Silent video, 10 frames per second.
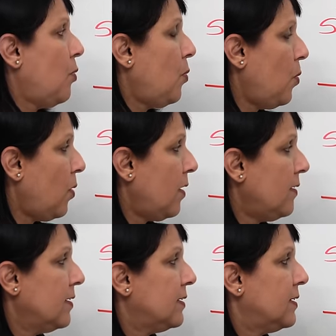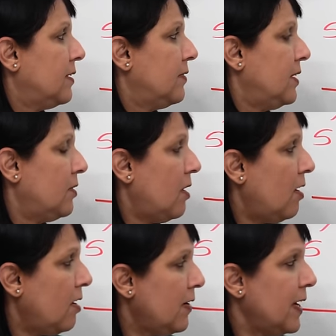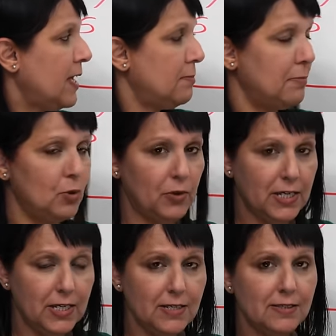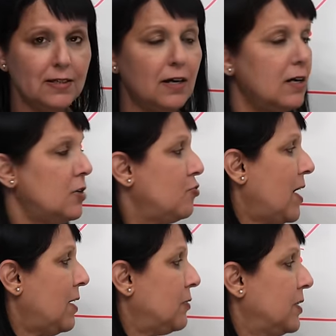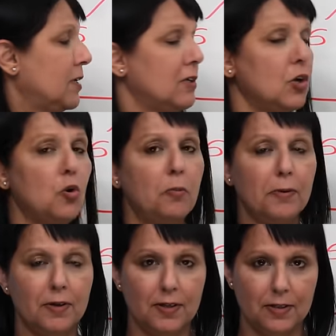or there are employees around the globe.